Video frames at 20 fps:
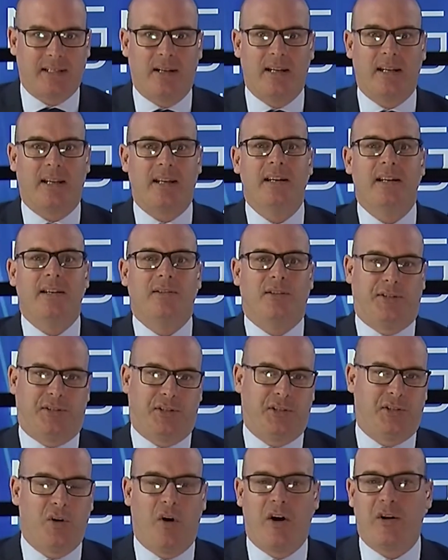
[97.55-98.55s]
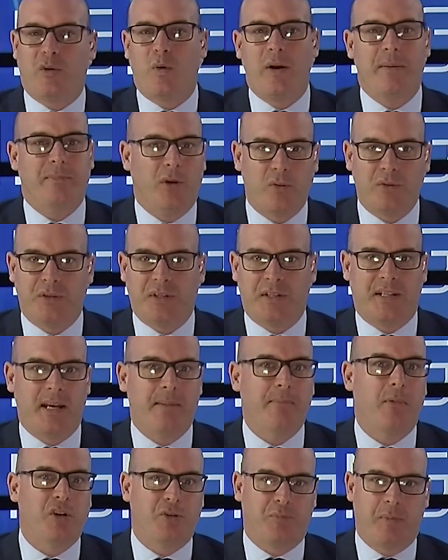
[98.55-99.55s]
Like the societal hypnosis
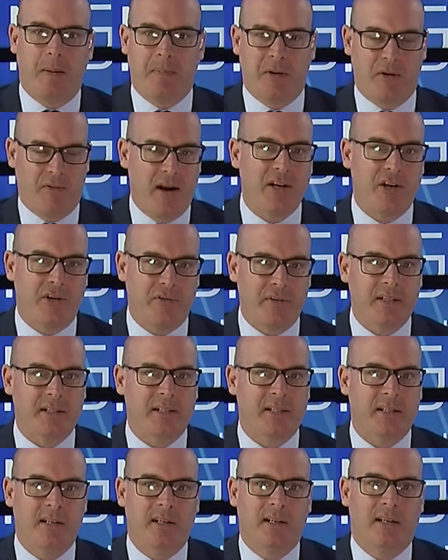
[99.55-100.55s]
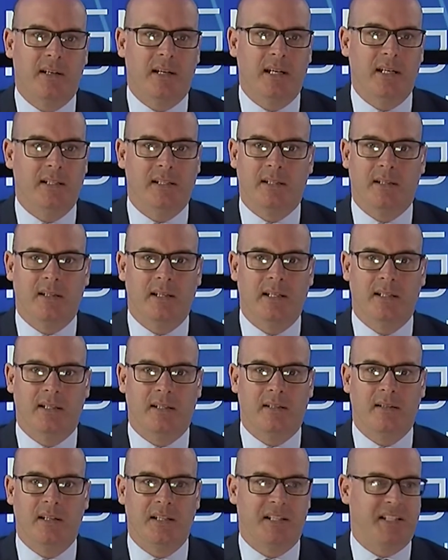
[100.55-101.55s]
that most people are under is is
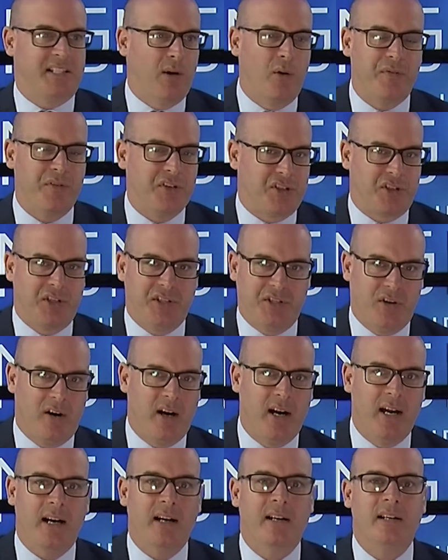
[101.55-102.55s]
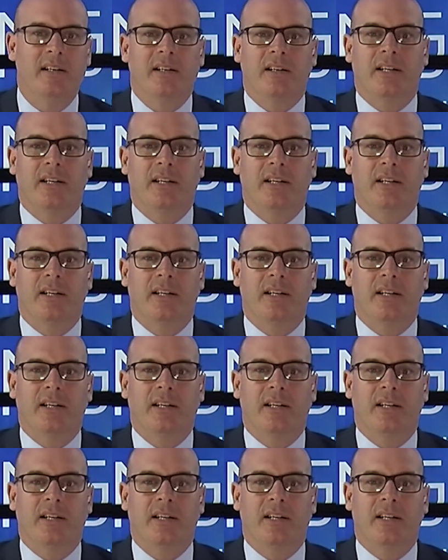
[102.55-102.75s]
is is selfish desire,